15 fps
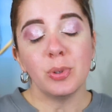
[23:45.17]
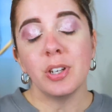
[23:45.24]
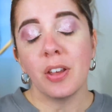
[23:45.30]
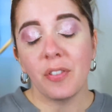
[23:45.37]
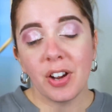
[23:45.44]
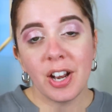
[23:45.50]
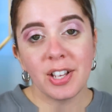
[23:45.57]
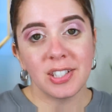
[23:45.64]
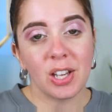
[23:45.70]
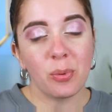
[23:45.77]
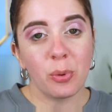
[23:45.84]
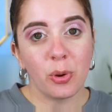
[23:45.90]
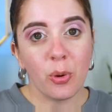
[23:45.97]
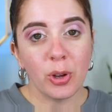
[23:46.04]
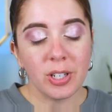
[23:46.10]
The very next day
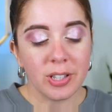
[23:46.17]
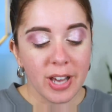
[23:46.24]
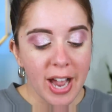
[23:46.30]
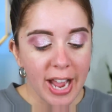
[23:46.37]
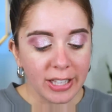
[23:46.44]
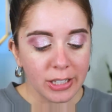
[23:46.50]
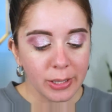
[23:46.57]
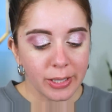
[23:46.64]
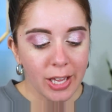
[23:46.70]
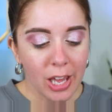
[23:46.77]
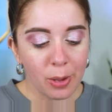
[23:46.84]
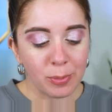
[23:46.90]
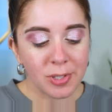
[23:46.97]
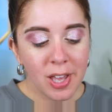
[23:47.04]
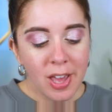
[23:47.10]
we were going to the Highland
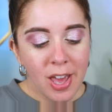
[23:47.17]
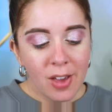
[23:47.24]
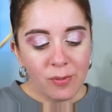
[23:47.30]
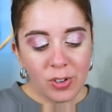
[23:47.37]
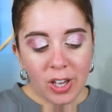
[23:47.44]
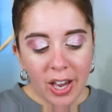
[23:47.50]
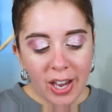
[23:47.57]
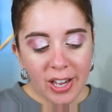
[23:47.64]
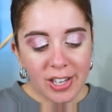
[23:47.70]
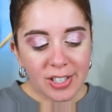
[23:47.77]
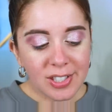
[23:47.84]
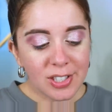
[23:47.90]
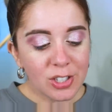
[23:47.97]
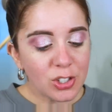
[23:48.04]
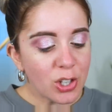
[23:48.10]
Games. If you
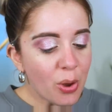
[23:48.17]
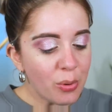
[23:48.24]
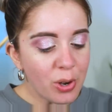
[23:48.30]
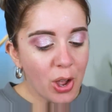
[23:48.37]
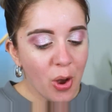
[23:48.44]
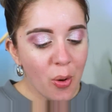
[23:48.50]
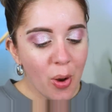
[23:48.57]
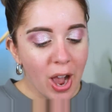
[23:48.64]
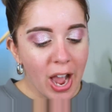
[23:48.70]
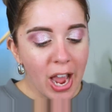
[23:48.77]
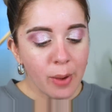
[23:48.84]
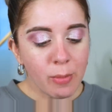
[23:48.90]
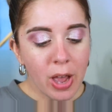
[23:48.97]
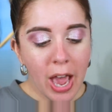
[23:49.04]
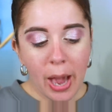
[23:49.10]
guys don't know,
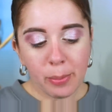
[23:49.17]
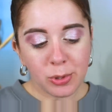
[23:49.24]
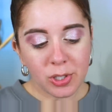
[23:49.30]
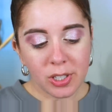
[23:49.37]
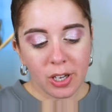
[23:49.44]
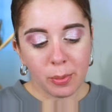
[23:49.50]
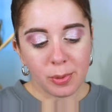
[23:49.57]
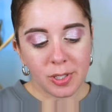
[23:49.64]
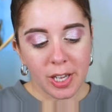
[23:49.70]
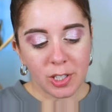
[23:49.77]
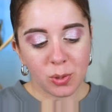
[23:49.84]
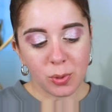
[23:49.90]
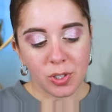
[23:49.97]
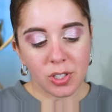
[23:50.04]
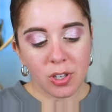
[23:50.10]
I'm absolutely
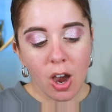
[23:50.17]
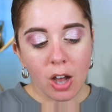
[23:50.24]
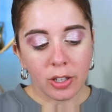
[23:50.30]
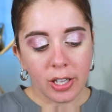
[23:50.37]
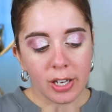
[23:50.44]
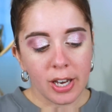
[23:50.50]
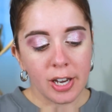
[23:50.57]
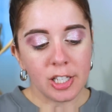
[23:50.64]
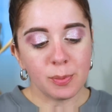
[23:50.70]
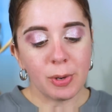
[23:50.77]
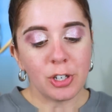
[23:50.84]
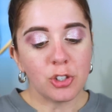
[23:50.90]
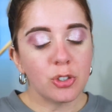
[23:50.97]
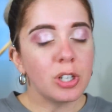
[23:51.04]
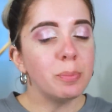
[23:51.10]
obsessed with Scotland, and it's
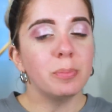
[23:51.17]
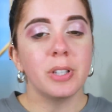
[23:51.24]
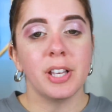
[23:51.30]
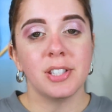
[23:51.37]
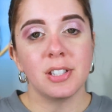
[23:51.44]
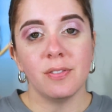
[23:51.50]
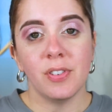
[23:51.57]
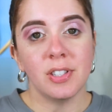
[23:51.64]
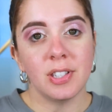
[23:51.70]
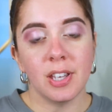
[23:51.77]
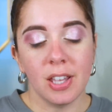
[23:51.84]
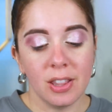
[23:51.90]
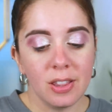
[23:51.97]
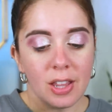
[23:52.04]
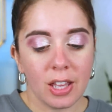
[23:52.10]
my dream place to
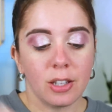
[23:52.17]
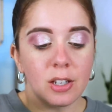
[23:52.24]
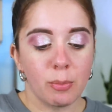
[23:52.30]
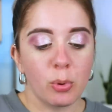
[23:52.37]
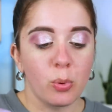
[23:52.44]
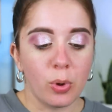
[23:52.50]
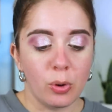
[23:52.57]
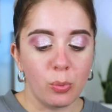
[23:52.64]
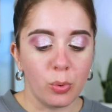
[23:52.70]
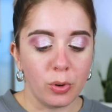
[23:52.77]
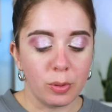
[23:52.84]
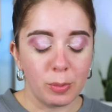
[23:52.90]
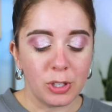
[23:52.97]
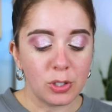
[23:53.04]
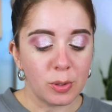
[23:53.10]
visit. And like number one,
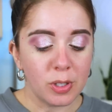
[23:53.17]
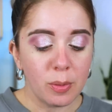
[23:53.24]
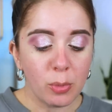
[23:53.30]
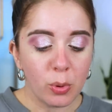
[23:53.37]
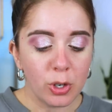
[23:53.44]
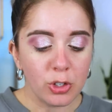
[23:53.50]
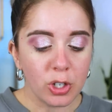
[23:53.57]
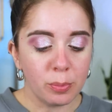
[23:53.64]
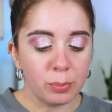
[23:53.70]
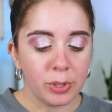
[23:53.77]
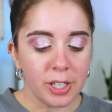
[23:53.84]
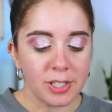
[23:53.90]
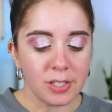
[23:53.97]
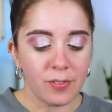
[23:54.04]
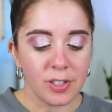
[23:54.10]
my number one dream
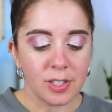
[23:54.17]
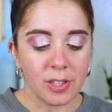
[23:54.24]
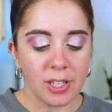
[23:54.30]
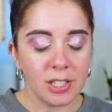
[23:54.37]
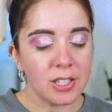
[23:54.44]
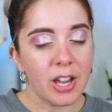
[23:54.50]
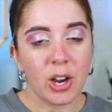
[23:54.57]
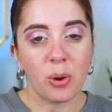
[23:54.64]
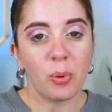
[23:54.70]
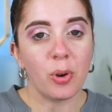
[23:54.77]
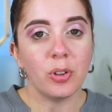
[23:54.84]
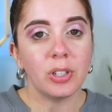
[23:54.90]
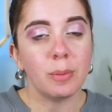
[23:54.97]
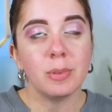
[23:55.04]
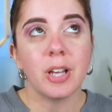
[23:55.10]
place to visit in the entire
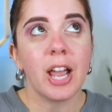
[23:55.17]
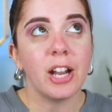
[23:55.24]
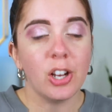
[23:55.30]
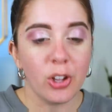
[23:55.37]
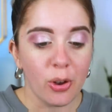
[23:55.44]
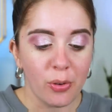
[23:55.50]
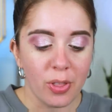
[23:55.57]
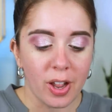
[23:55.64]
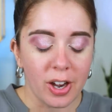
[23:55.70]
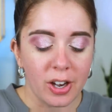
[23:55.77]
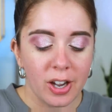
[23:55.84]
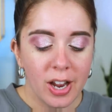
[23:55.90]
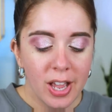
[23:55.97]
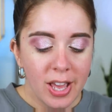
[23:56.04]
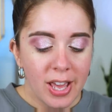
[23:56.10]
world. I'm dying to go
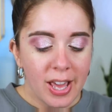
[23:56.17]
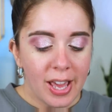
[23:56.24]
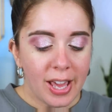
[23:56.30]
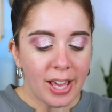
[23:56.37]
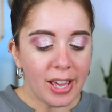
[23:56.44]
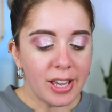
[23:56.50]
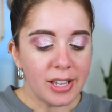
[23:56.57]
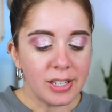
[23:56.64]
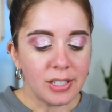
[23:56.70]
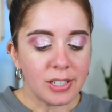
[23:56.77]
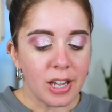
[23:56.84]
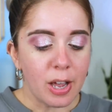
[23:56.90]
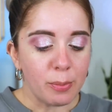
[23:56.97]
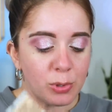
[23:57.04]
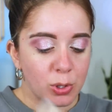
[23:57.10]
there. And
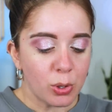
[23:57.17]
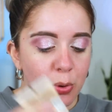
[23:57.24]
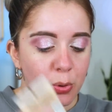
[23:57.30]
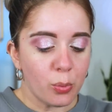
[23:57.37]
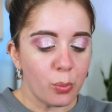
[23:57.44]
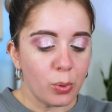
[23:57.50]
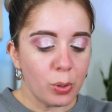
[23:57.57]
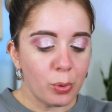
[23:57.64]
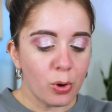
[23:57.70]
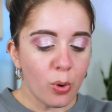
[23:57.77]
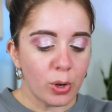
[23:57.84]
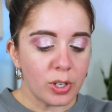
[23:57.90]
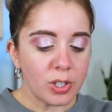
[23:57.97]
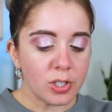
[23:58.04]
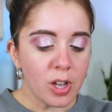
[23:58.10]
um, so we were
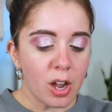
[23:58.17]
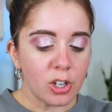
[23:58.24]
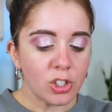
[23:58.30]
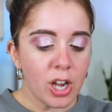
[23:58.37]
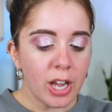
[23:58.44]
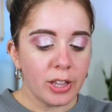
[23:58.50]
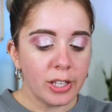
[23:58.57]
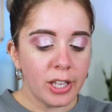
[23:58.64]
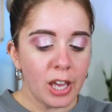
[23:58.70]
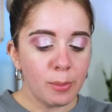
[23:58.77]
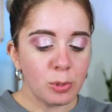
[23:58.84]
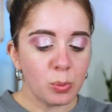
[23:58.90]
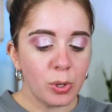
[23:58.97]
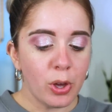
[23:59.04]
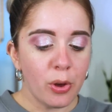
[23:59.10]
going to the Scottish Highland
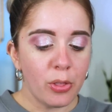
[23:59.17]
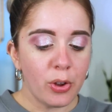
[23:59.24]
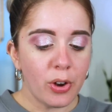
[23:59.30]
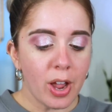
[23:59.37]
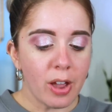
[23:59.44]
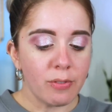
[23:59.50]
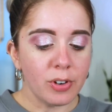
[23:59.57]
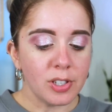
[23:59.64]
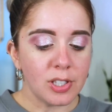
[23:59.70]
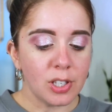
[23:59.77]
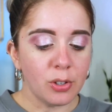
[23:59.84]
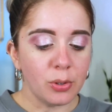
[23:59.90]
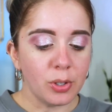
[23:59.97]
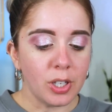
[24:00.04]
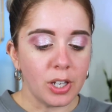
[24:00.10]
Games. We go there every
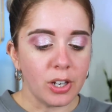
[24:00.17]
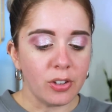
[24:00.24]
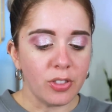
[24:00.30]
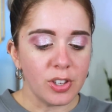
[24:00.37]
single year.